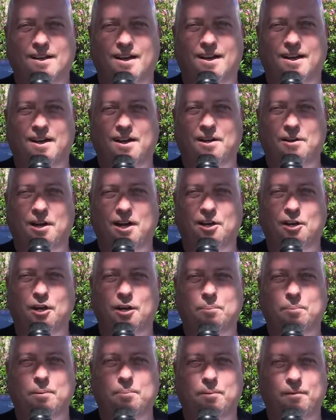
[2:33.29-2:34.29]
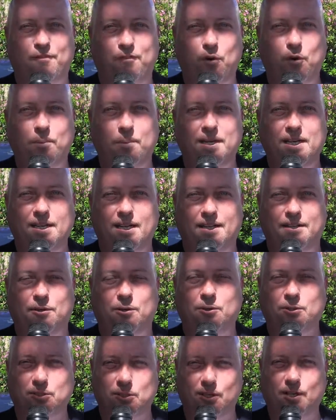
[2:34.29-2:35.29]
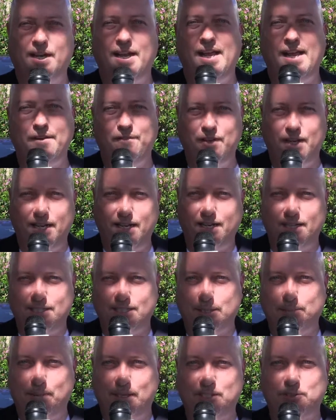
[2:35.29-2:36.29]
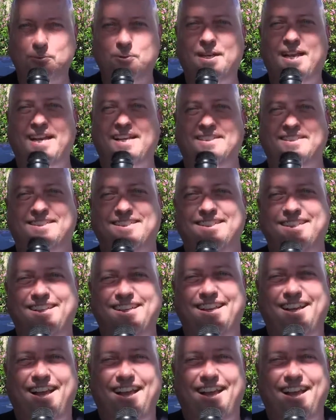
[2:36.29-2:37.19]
uh, are going to be performing, and they're also going to have a special guest.